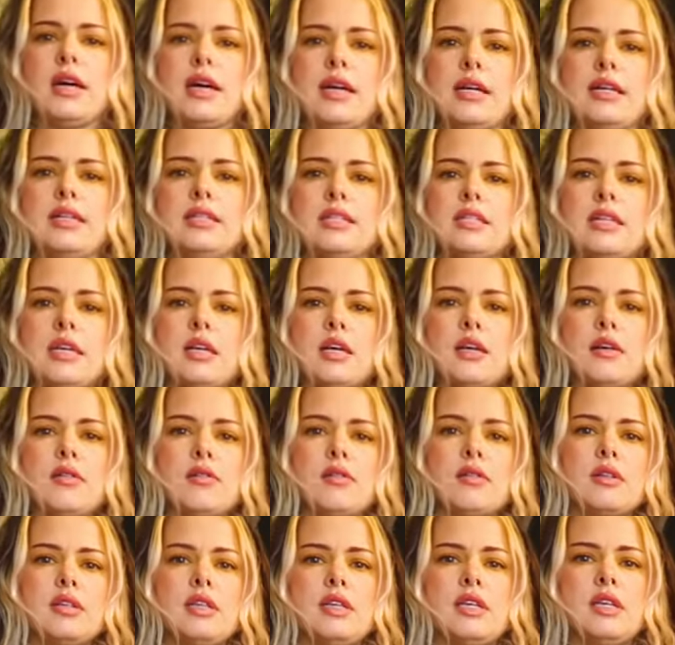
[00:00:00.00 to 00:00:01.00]
had
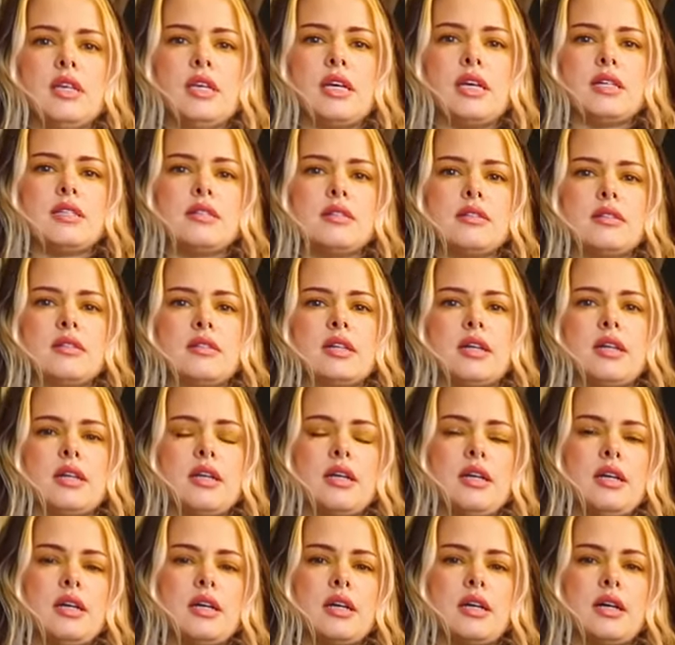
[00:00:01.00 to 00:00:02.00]
yesterday.